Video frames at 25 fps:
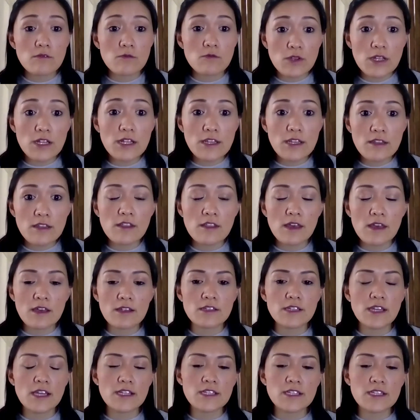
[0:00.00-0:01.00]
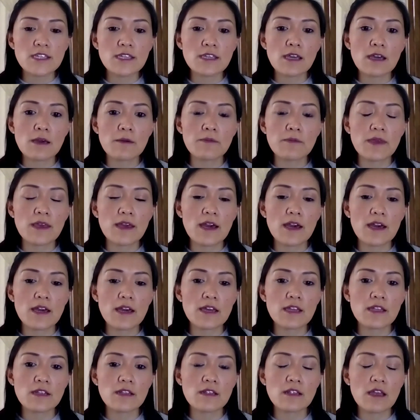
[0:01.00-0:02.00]
really the idea
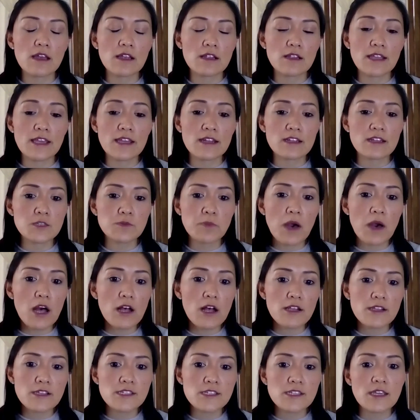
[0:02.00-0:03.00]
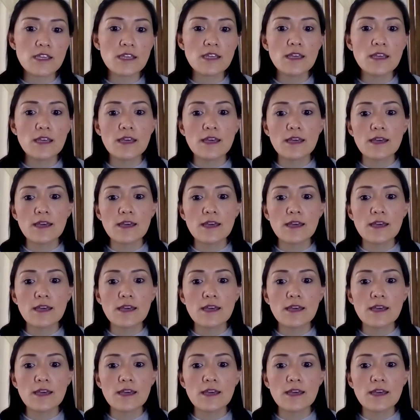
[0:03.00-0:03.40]
behind the latest policy.